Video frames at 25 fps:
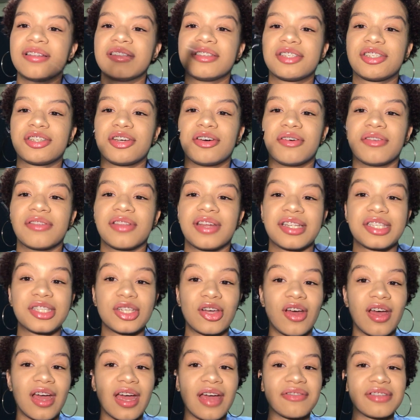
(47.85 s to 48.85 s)
So that's
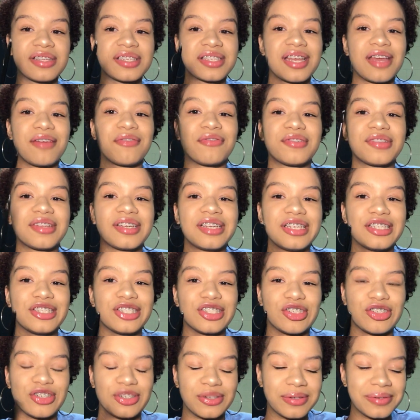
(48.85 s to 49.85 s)
all I have to say for the
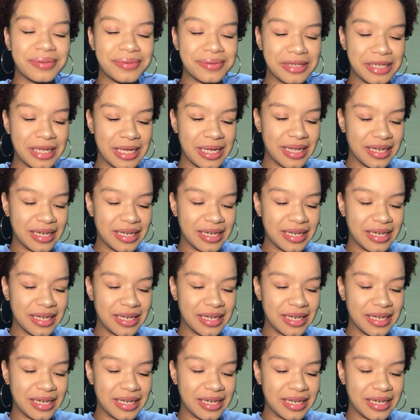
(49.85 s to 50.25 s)
intro.